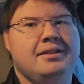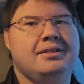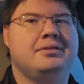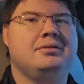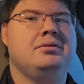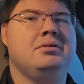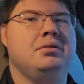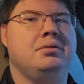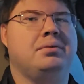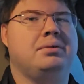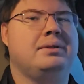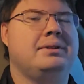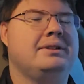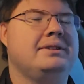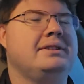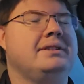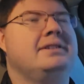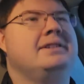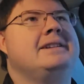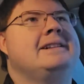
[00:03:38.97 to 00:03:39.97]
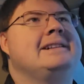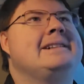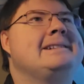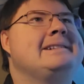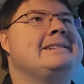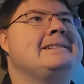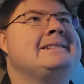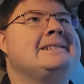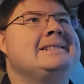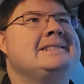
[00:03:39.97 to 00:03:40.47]
Whew.
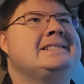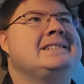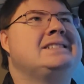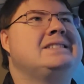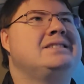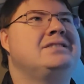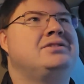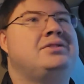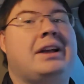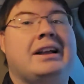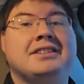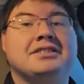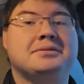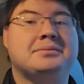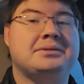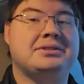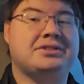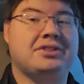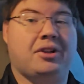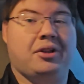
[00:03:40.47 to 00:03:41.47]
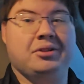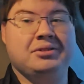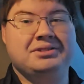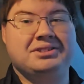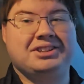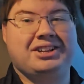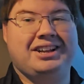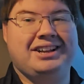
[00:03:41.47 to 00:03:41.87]
So as a result,